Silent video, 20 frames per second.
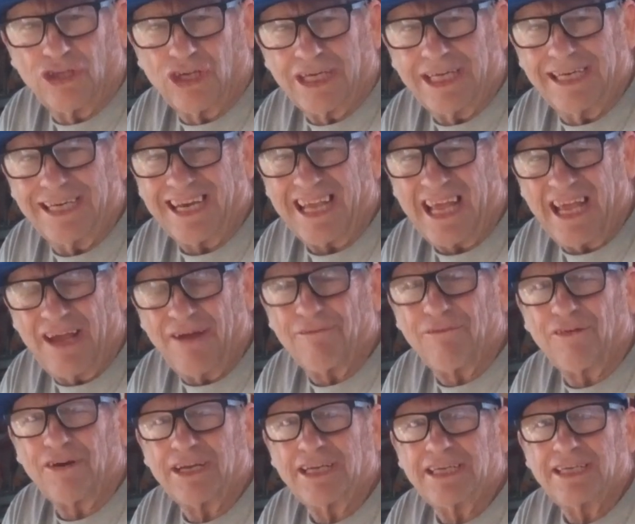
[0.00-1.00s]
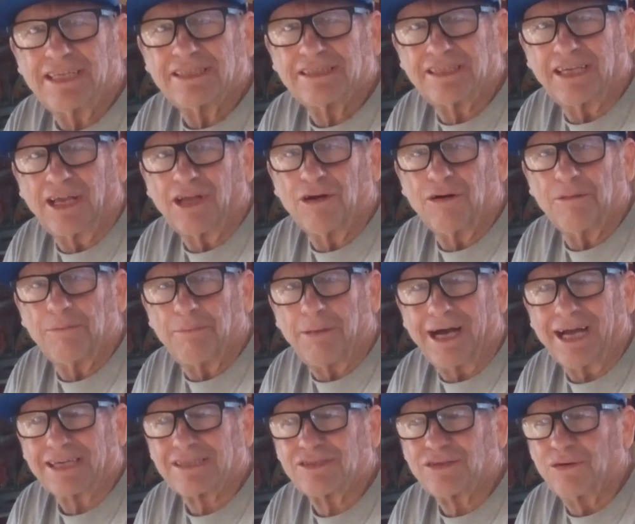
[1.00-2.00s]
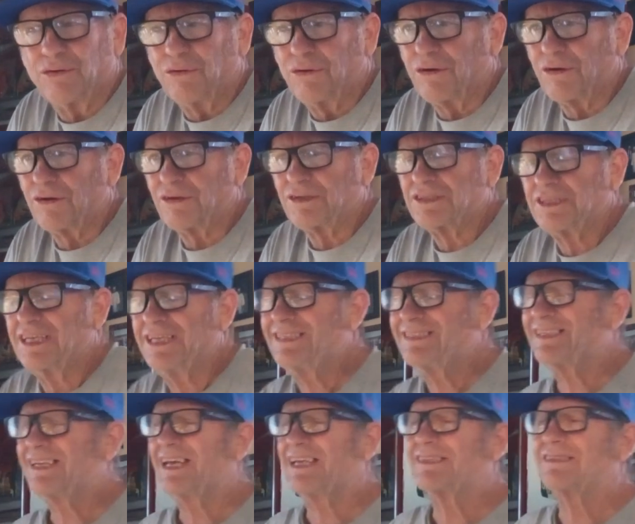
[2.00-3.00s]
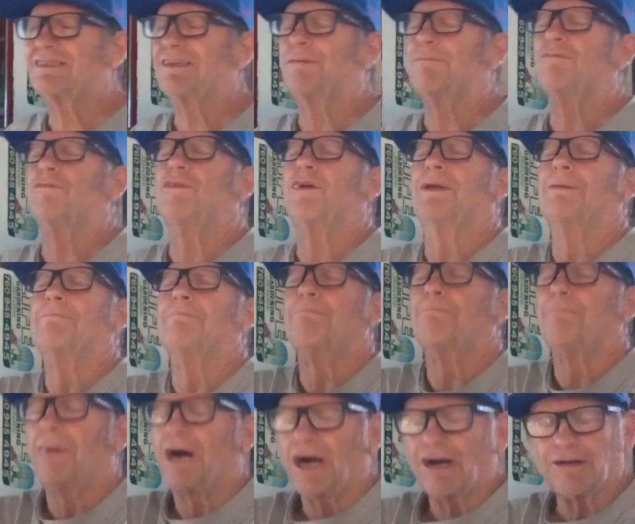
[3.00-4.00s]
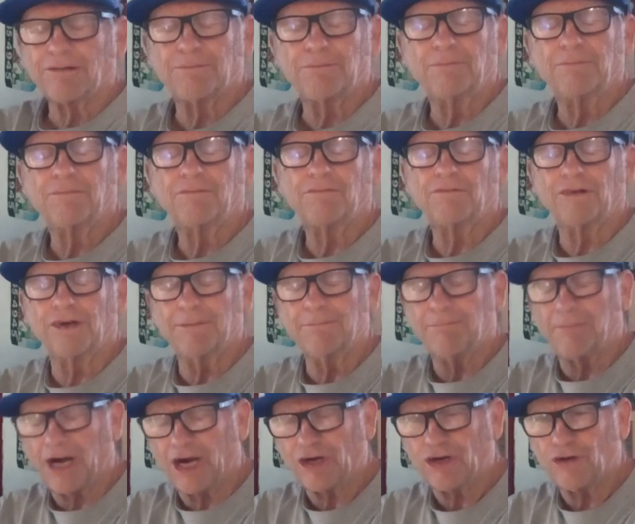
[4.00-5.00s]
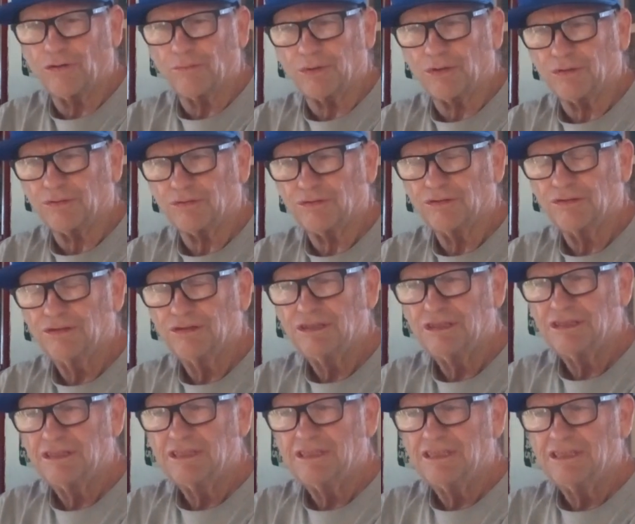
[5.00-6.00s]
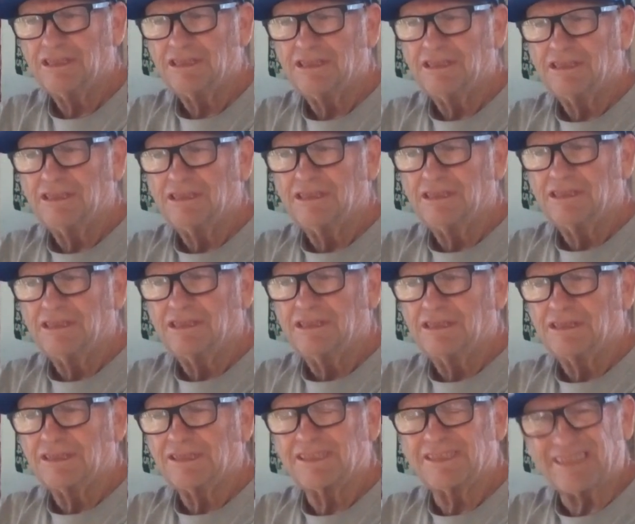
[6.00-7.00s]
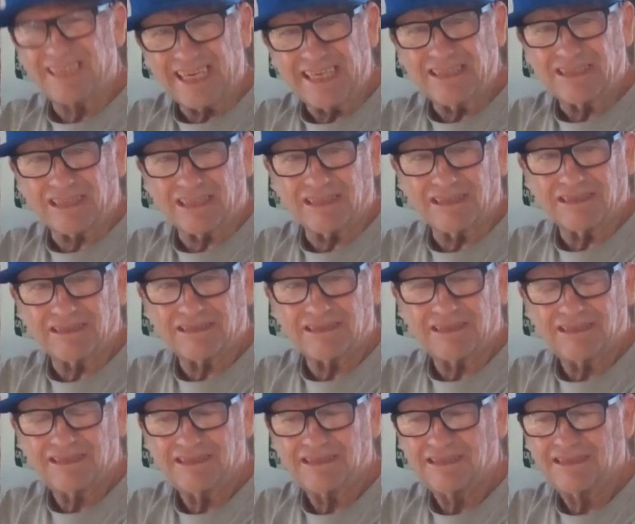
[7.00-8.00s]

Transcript: looking at every single box scores. He's had some remarkable seasons.